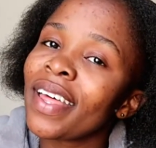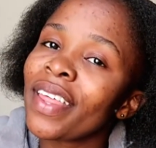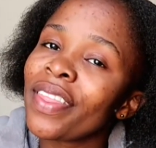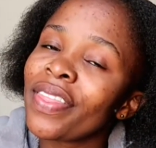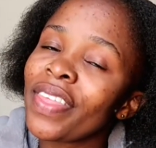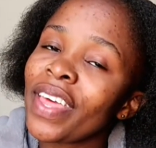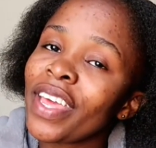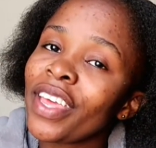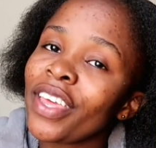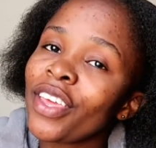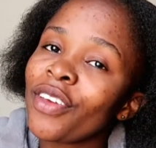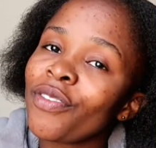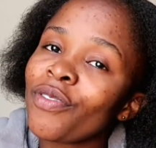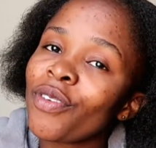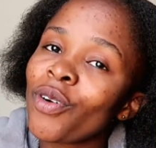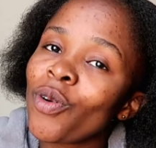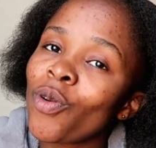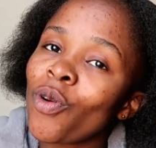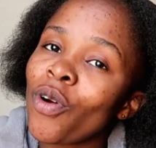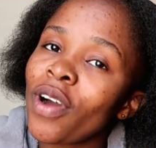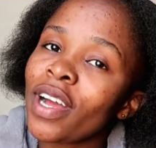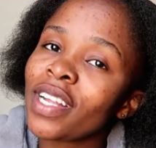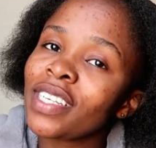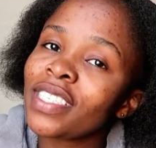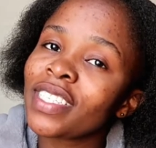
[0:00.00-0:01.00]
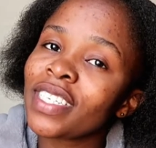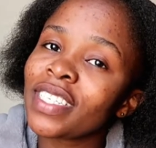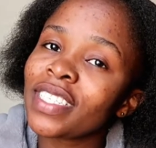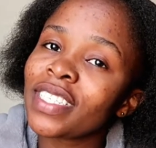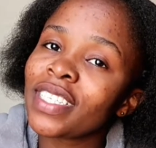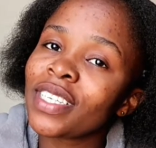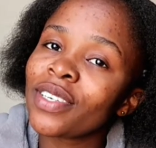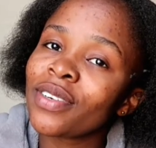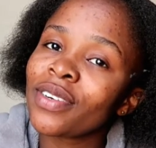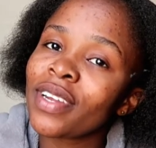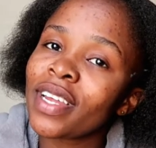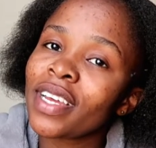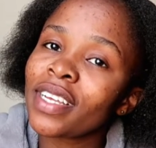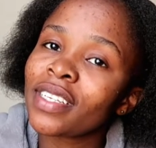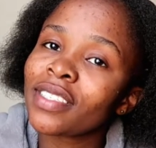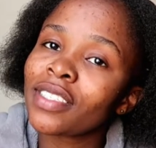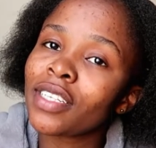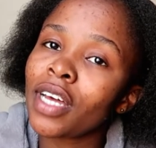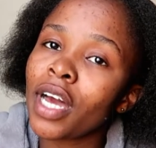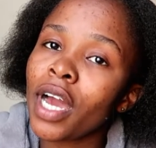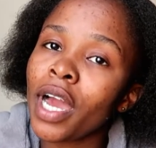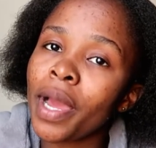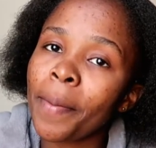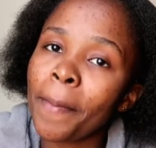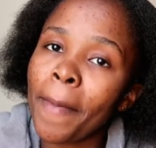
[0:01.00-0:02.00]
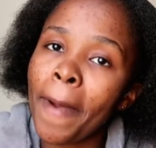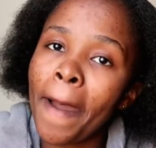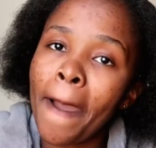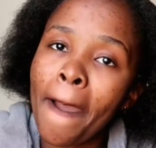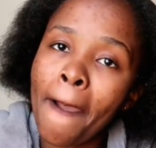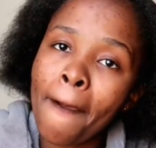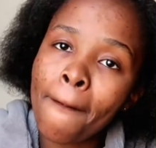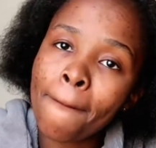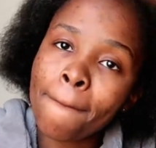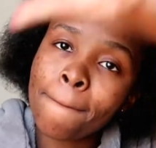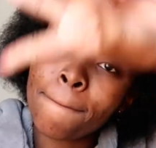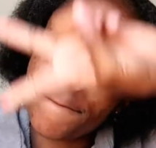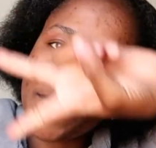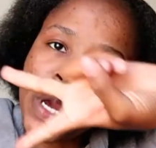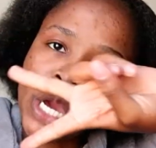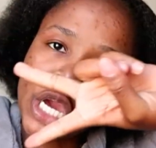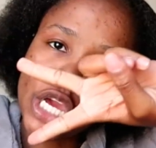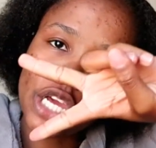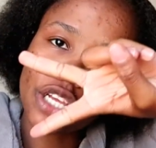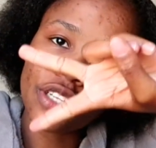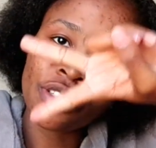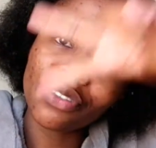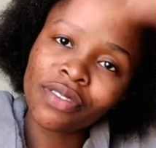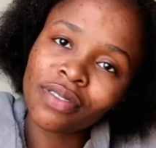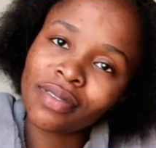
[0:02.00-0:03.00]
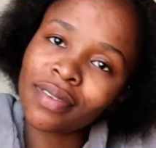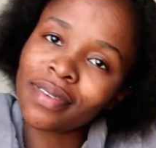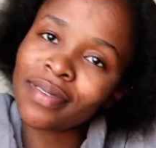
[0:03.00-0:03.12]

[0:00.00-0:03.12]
Thank you for watching. Till next time. Peace.